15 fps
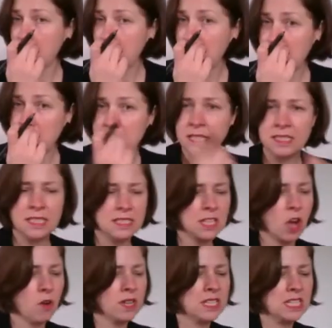This is
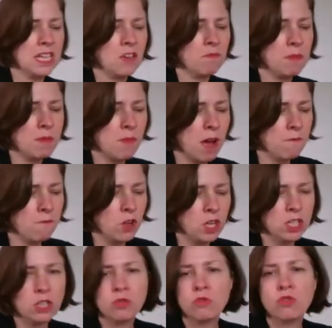going to give me my
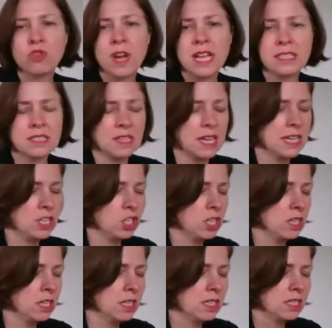vertical
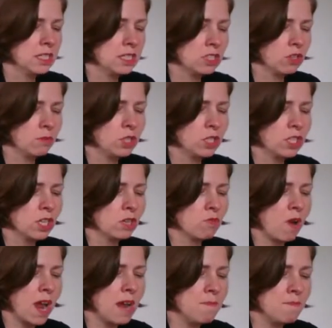translation. So I'm just going to
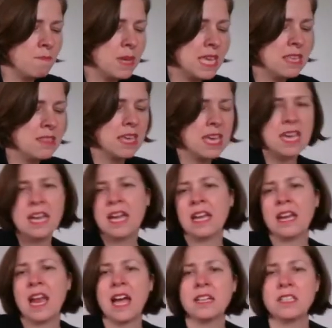write B there
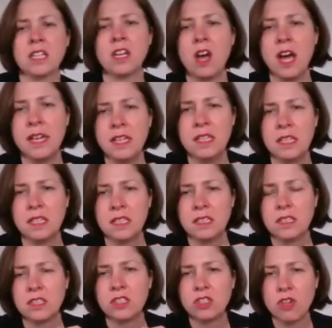and underline it
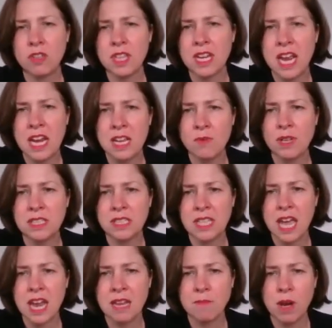so that anyone
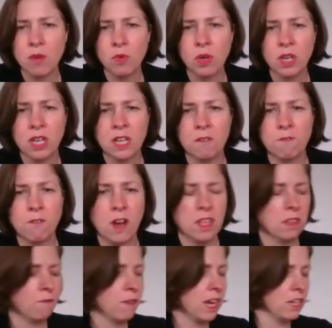scanning my work can find
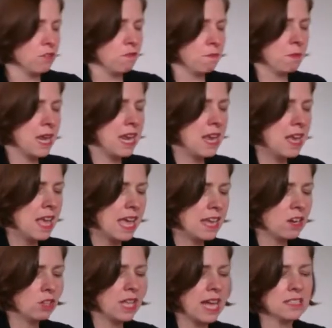the value of B and
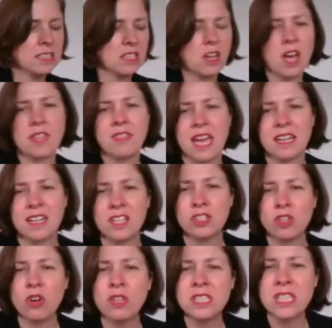I'll underline that because
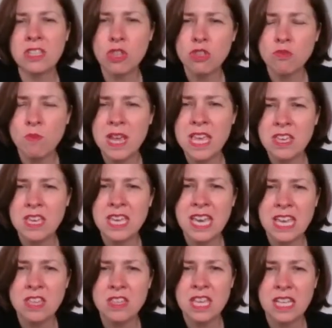those are the three
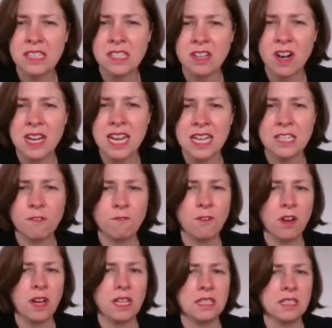key things that I need to
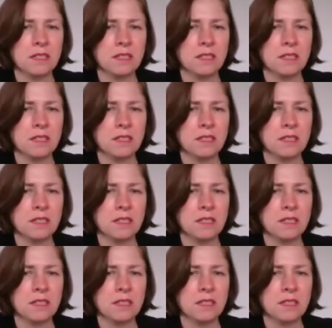find.